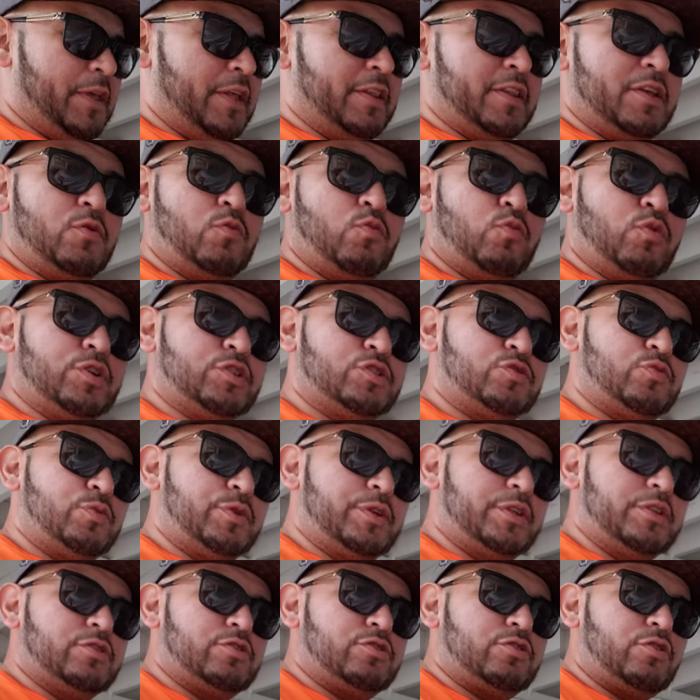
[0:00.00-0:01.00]
And then once
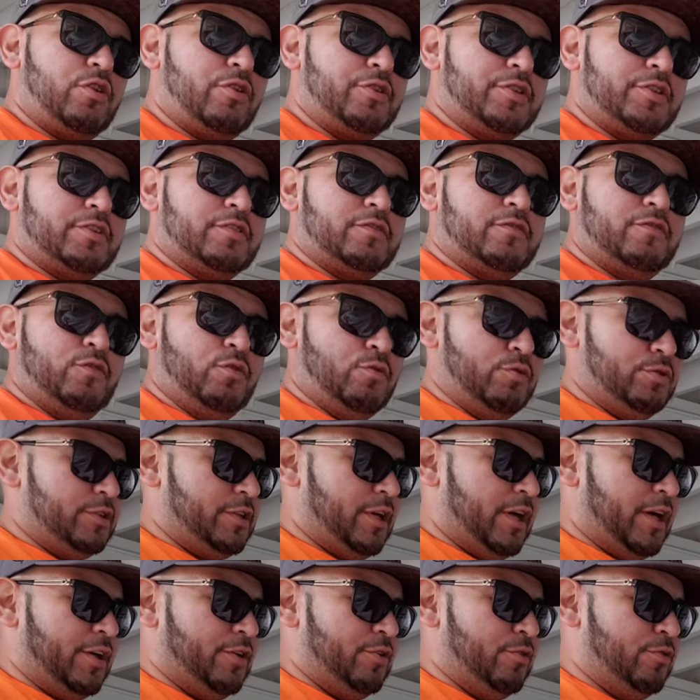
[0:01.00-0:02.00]
we install this floor
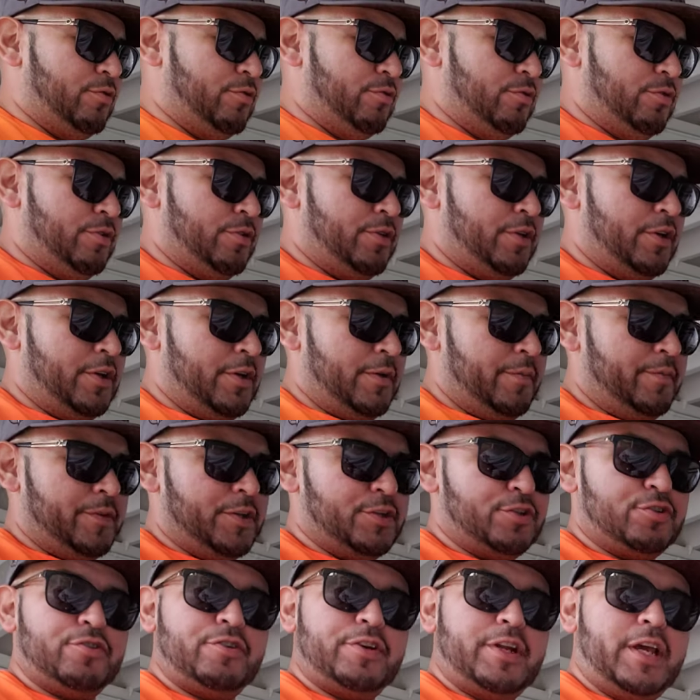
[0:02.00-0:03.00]
tile,
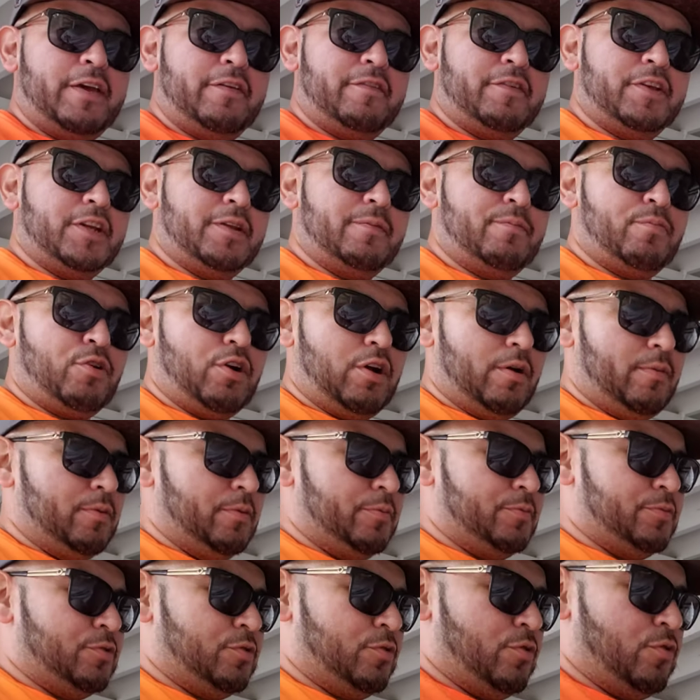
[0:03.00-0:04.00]
they shouldn't have any
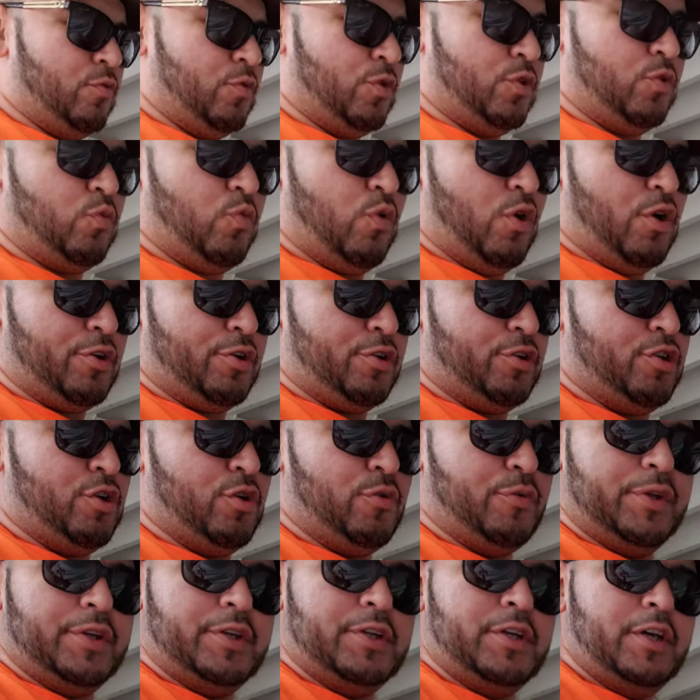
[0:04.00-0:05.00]
problems with the water
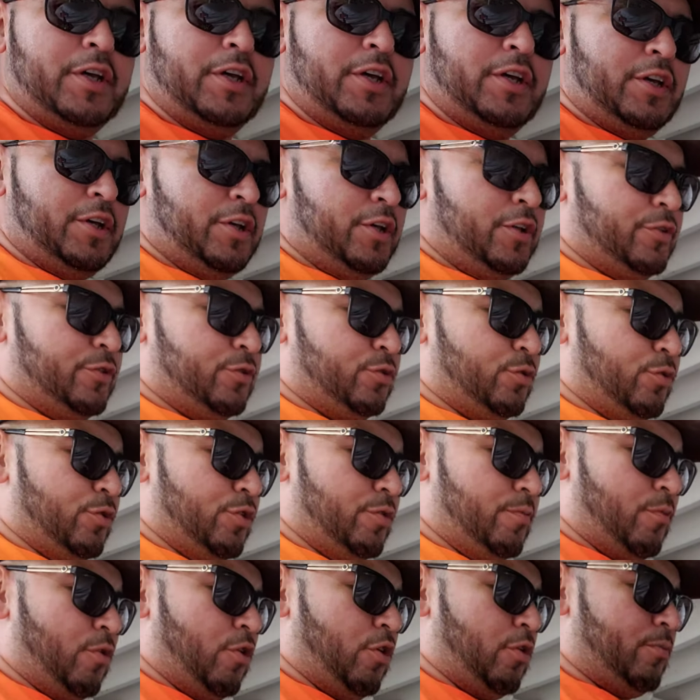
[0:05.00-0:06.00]
going through
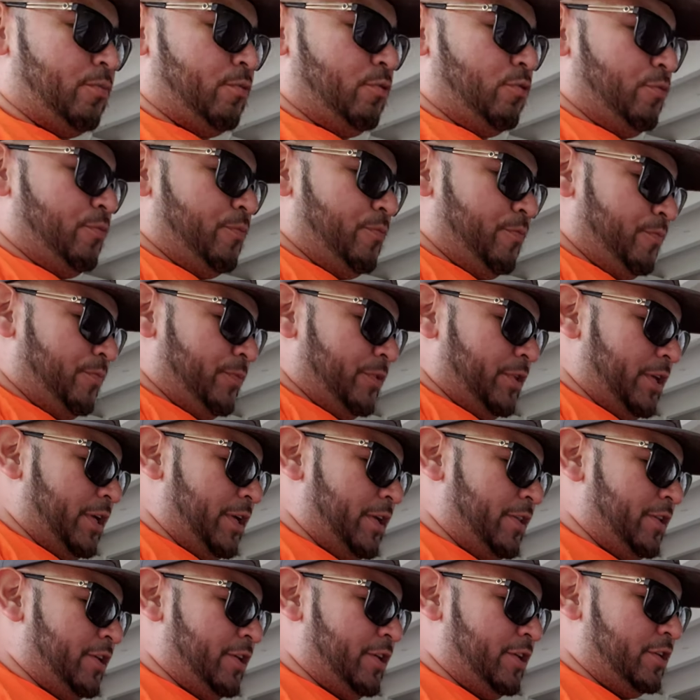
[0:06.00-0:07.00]
the marble
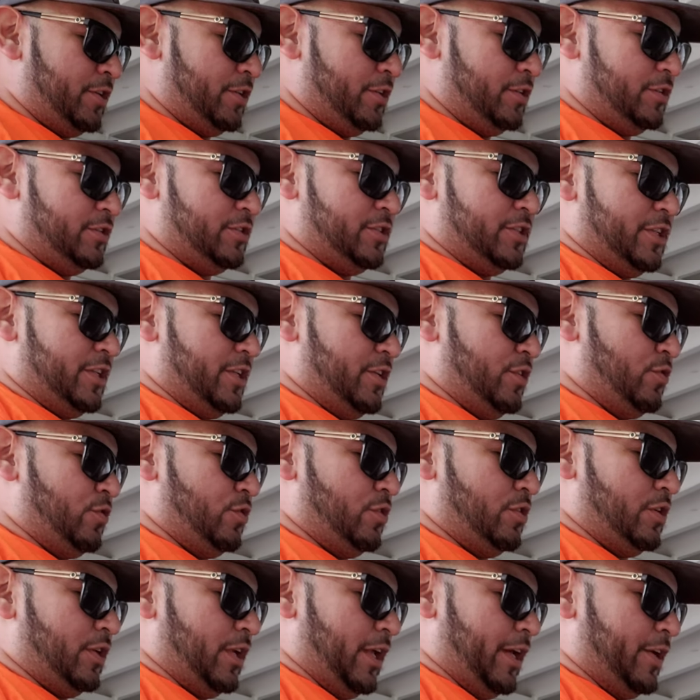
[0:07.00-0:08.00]
and then
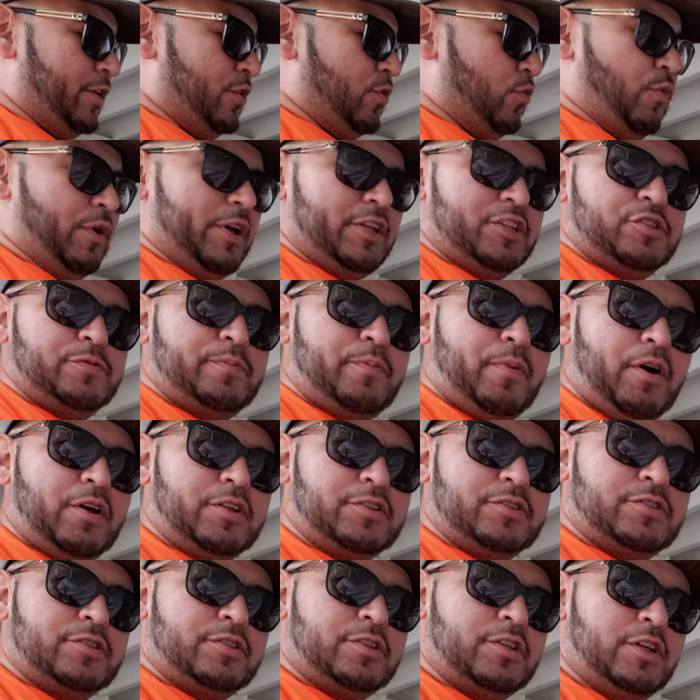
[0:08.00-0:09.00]
seeing like wet
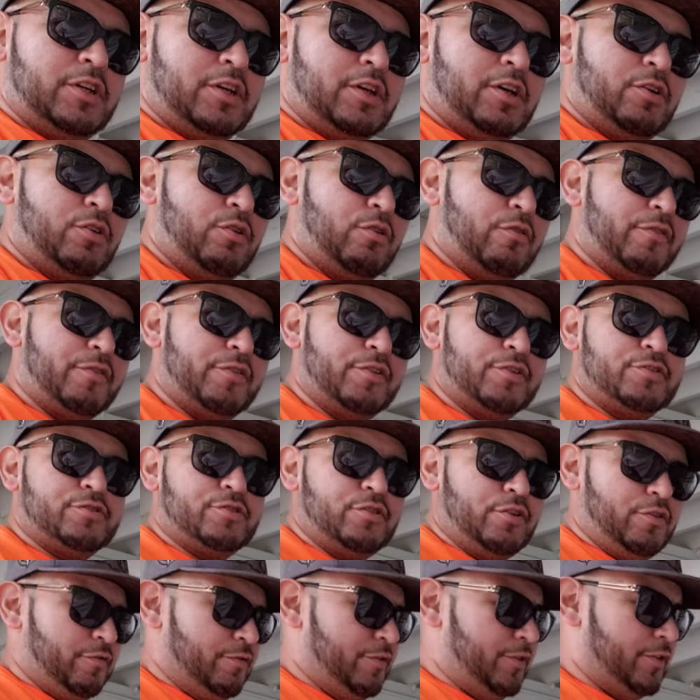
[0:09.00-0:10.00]
spots over the
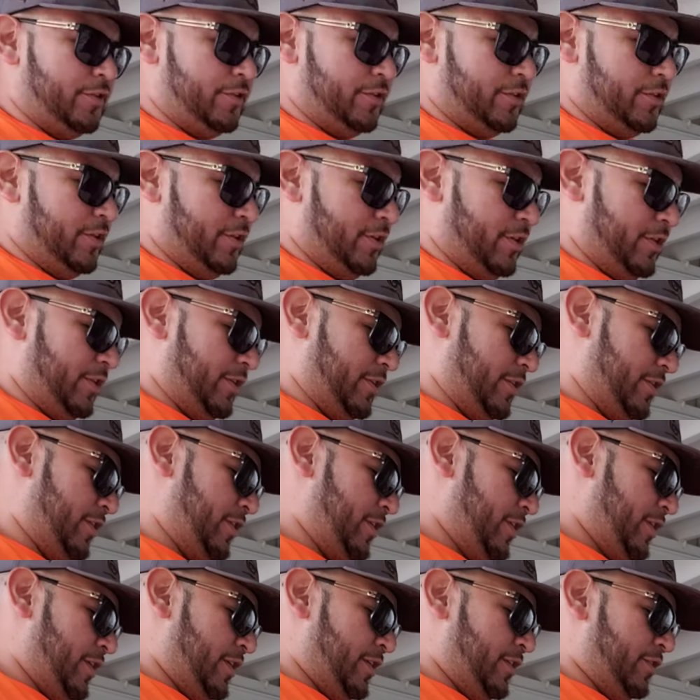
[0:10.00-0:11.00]
surface.
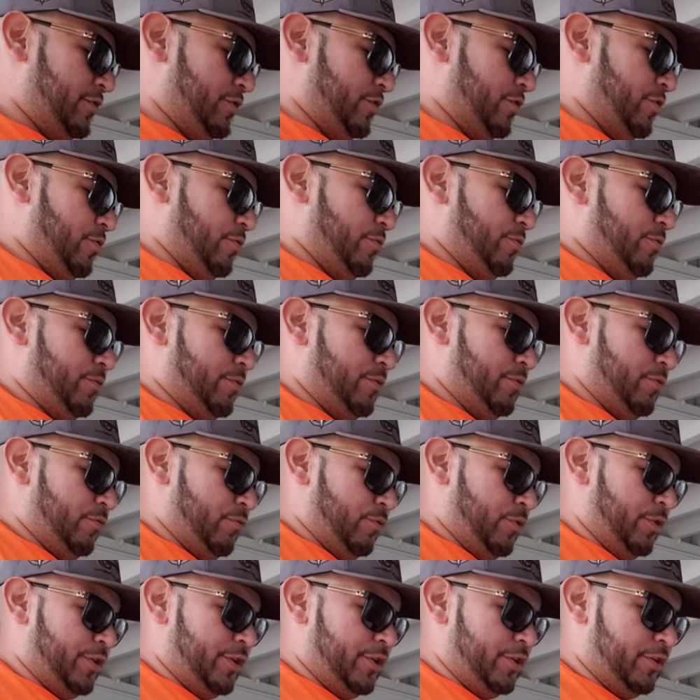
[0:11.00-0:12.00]
So
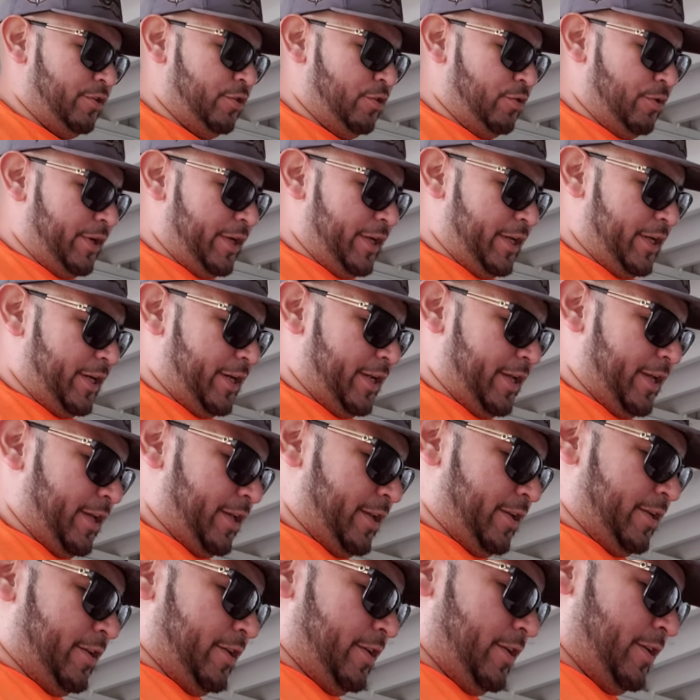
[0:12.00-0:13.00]
we're gonna go ahead
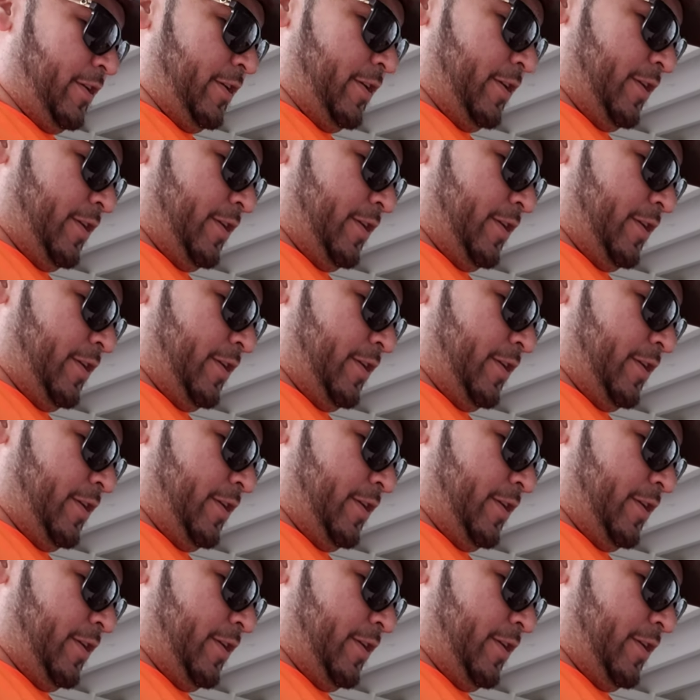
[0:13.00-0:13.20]
and